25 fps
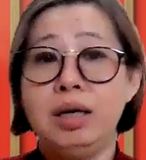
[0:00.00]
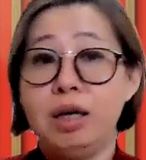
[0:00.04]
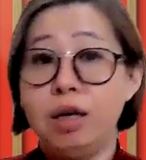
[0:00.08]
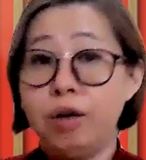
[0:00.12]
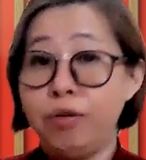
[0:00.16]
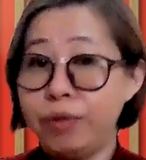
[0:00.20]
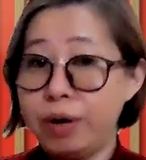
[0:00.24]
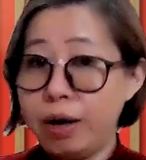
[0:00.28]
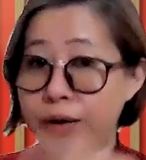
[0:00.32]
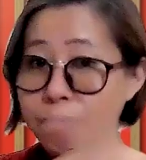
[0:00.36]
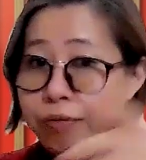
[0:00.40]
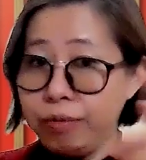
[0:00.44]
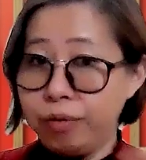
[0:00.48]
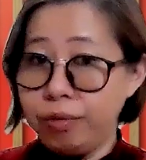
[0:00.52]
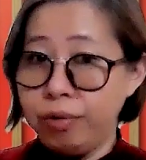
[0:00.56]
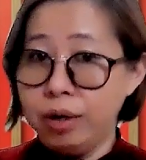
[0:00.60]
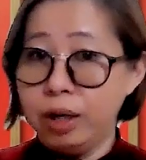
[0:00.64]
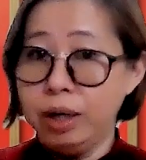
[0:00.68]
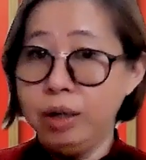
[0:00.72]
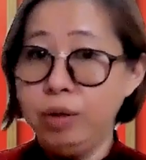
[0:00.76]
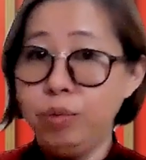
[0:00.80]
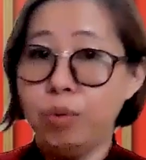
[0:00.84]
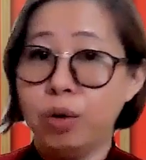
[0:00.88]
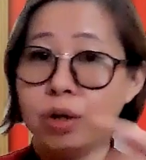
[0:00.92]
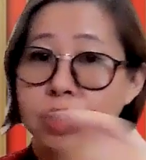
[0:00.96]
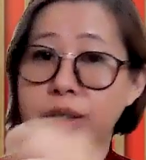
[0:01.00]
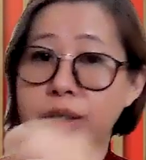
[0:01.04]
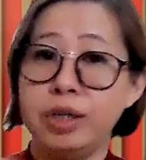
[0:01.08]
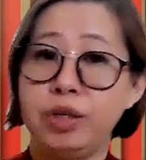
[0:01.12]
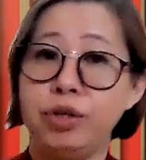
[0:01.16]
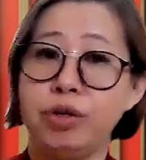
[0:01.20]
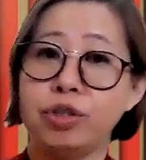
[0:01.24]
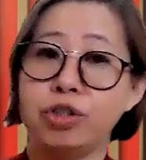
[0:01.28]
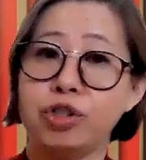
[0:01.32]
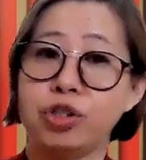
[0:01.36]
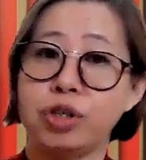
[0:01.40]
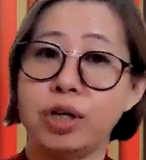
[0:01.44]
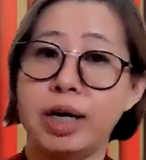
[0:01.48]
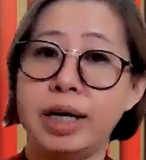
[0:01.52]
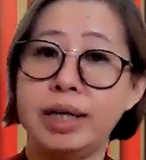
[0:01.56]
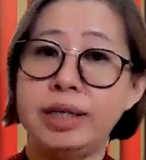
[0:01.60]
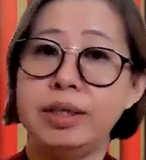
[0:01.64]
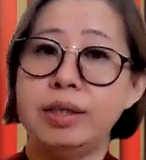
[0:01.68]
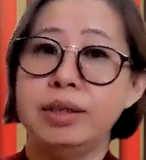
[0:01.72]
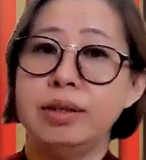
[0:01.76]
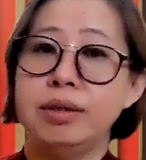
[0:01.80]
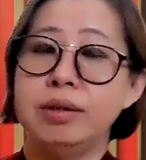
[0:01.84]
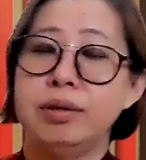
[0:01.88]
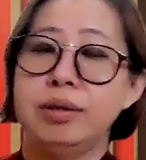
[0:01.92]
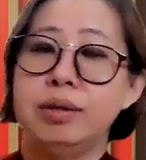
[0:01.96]
If you have rainwater in your chart,
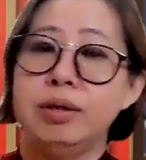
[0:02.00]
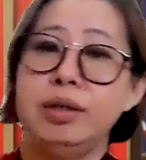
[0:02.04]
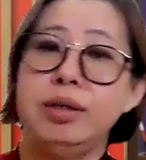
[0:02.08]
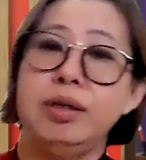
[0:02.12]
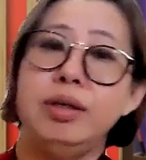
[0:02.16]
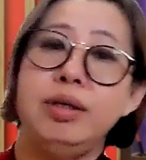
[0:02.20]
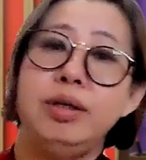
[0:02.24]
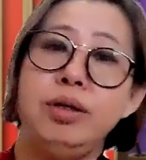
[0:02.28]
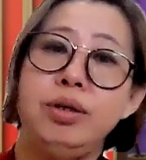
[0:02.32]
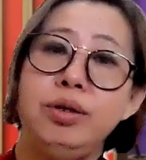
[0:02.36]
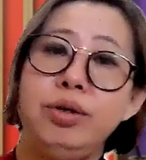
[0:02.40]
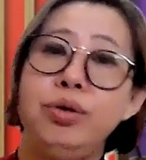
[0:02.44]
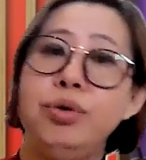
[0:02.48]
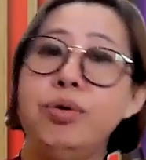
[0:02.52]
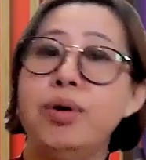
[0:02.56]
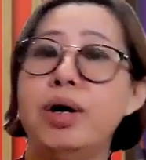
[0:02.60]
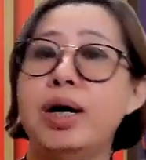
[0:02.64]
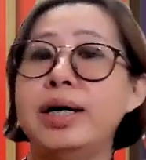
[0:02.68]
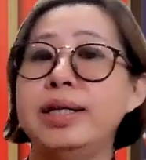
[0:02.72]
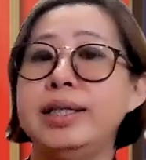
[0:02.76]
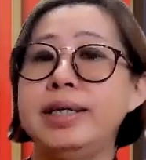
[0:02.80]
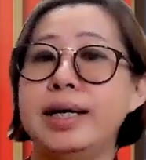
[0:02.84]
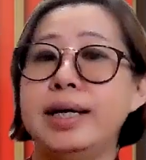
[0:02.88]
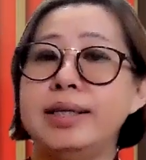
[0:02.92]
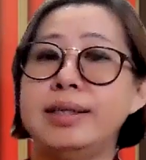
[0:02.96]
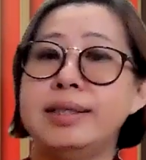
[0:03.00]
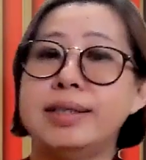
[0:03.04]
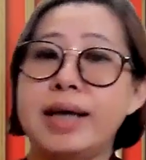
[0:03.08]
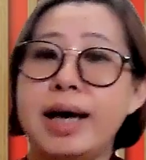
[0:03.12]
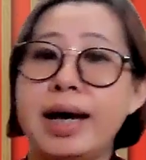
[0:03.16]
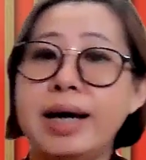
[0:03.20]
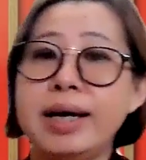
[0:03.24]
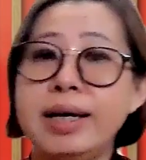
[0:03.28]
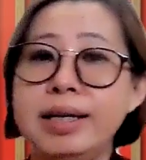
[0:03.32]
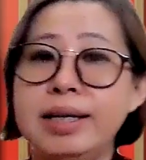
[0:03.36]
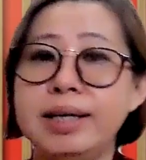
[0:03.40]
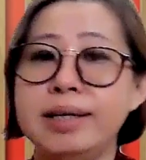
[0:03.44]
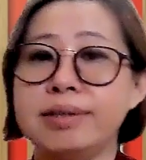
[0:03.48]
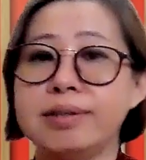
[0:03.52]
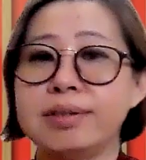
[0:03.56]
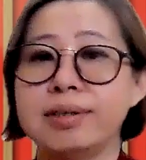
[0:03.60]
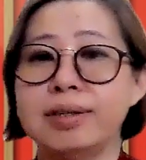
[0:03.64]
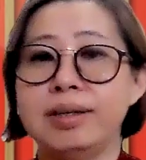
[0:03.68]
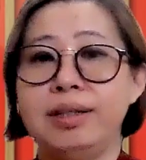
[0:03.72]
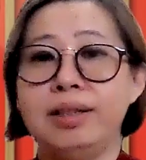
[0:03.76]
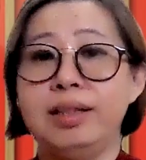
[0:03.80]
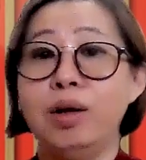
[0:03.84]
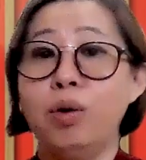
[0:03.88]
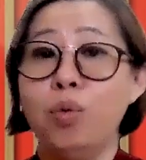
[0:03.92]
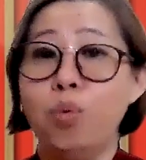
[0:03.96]
you are the
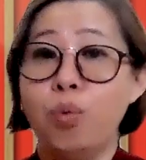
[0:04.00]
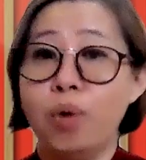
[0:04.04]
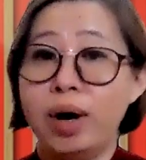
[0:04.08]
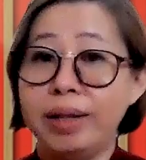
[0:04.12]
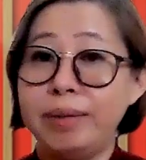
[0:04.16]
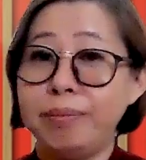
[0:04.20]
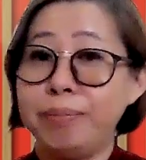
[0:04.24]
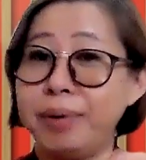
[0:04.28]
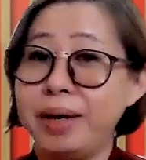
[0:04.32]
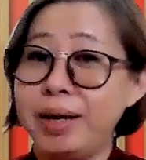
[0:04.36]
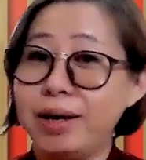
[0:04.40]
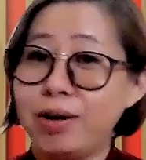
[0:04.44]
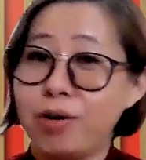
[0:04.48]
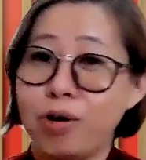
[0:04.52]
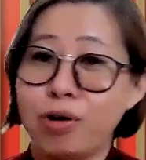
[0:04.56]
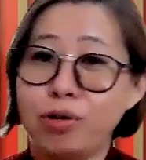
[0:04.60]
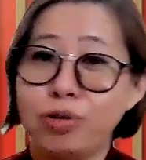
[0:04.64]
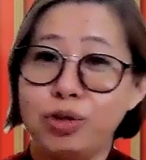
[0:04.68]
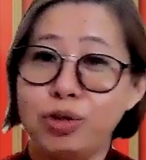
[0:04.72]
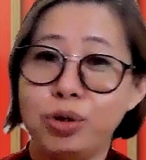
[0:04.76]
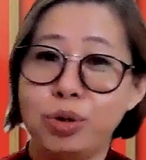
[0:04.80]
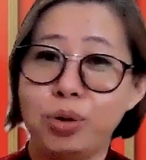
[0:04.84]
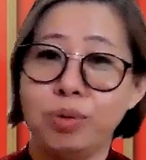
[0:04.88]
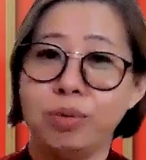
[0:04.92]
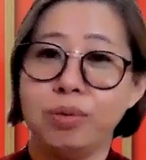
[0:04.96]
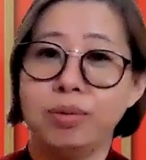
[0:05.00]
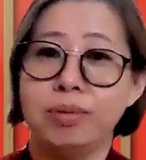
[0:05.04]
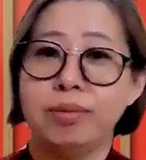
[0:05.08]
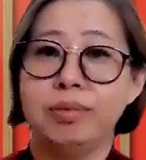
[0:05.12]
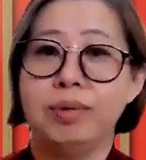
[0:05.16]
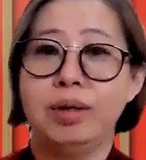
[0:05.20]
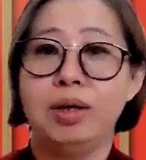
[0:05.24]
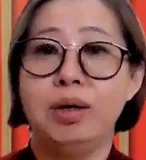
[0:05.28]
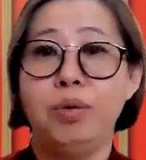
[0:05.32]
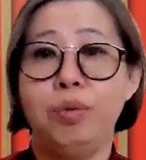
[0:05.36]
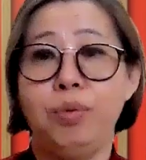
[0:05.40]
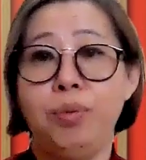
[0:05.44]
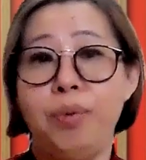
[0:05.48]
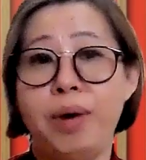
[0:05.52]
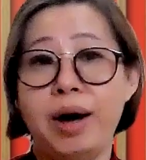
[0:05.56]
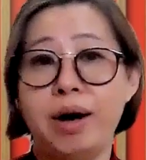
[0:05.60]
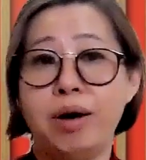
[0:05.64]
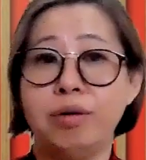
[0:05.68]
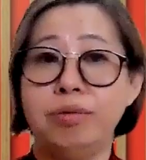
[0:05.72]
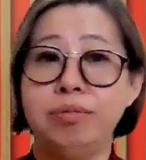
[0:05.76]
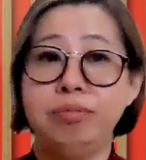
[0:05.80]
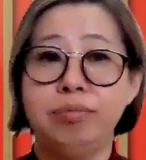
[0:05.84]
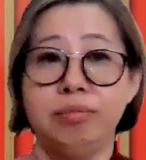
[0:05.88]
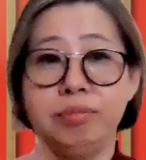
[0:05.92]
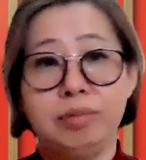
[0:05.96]
antagonist, the one being controlled.
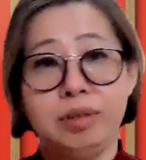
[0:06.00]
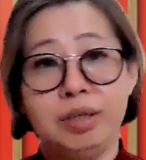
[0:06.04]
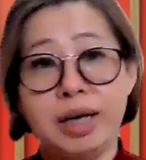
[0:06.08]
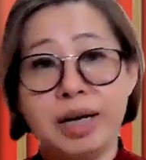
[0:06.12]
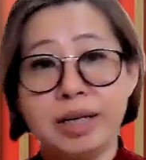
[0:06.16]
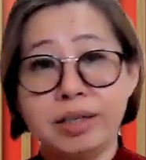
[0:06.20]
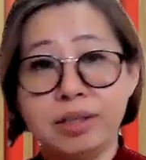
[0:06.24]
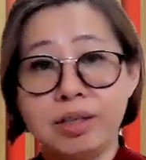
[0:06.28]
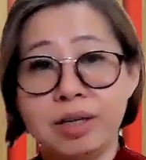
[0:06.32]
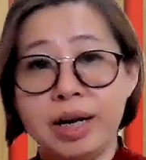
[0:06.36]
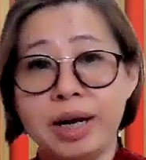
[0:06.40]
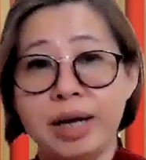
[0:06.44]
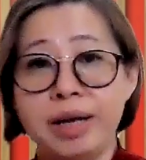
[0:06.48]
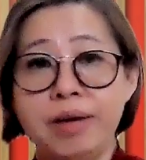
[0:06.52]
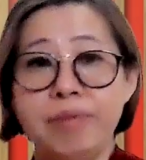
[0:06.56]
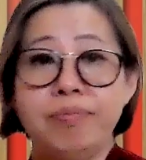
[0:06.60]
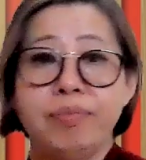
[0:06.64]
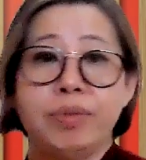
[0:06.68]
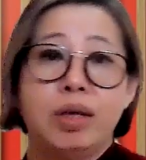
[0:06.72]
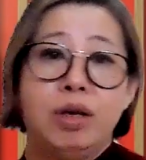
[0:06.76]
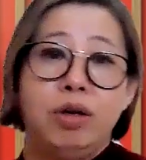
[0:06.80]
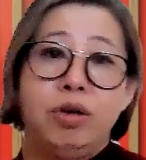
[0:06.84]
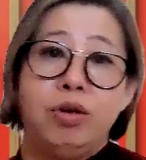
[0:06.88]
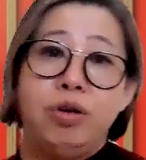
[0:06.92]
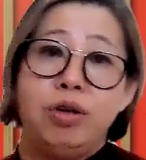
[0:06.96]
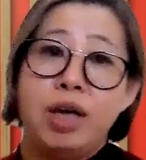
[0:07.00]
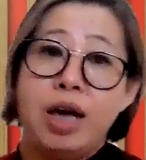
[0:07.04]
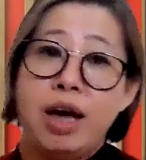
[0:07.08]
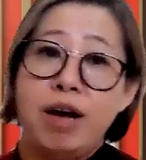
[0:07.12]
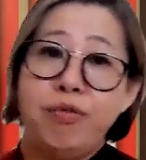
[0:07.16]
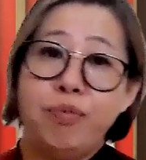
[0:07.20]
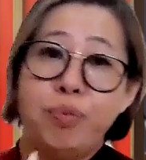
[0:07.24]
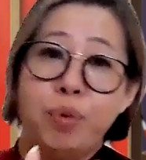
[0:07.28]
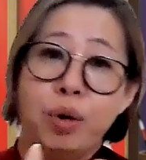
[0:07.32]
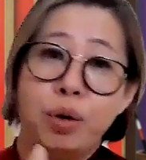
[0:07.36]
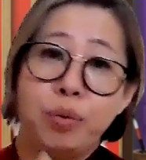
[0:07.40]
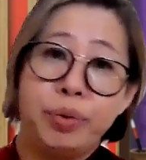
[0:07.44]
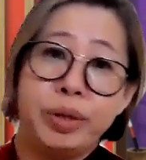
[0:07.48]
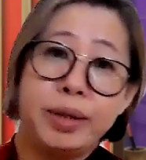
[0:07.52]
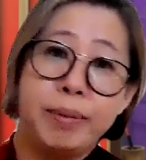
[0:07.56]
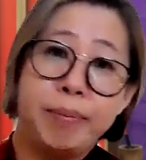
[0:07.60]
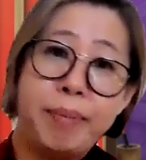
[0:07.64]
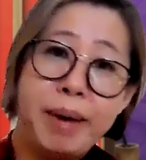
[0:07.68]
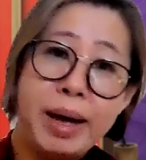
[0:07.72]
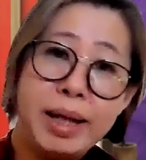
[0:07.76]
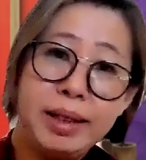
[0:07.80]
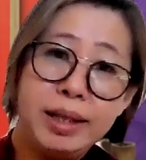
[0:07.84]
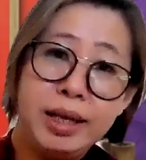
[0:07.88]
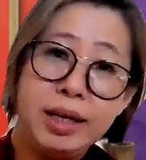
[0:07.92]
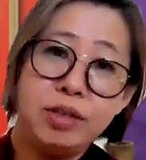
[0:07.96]
Well, yesterday, you have worked with the
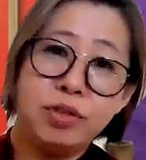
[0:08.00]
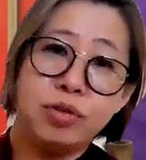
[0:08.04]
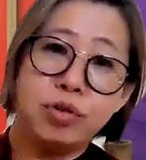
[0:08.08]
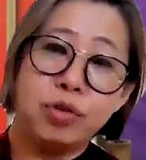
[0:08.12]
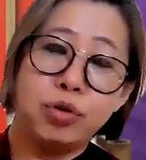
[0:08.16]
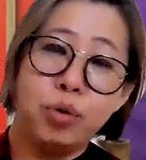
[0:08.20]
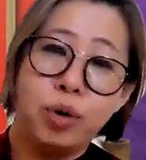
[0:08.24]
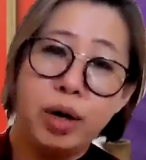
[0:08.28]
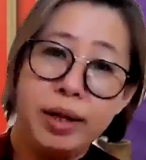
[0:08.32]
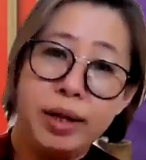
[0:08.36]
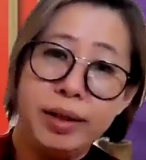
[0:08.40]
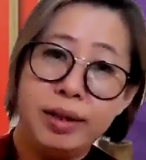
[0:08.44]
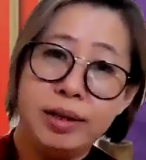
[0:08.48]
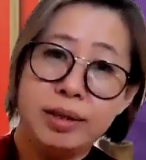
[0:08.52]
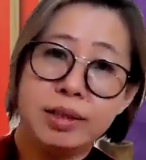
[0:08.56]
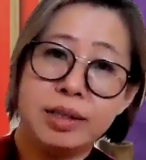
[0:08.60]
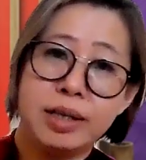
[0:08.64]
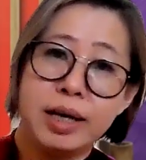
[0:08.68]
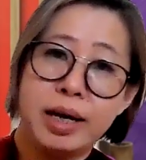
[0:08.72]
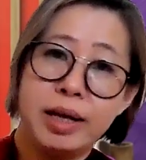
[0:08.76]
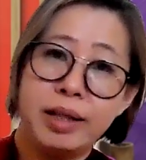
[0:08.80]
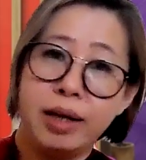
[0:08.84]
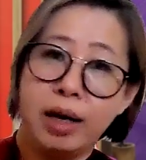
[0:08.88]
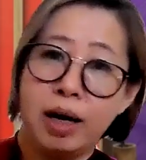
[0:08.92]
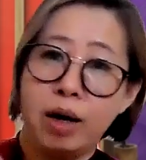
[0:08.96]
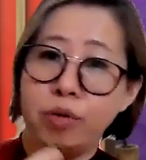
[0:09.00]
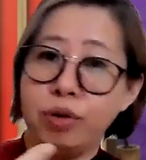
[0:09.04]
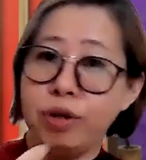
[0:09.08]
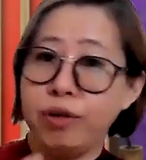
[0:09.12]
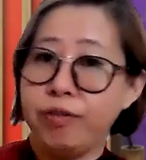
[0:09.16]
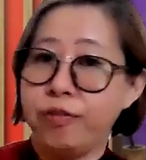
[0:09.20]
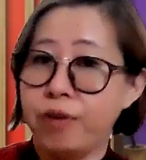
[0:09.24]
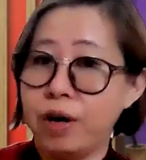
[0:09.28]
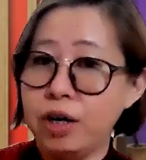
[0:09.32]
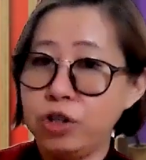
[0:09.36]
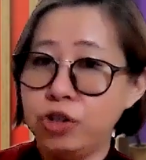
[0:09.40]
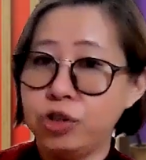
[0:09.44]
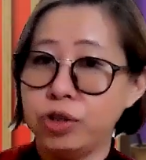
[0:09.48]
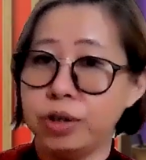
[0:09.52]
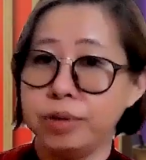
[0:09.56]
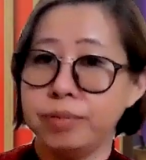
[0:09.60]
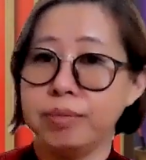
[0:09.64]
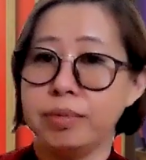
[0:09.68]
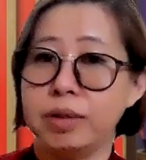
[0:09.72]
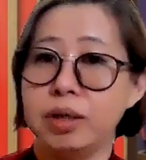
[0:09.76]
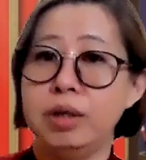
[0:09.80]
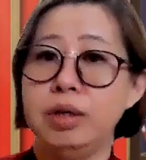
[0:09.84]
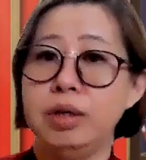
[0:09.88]
bandits to understand how they function.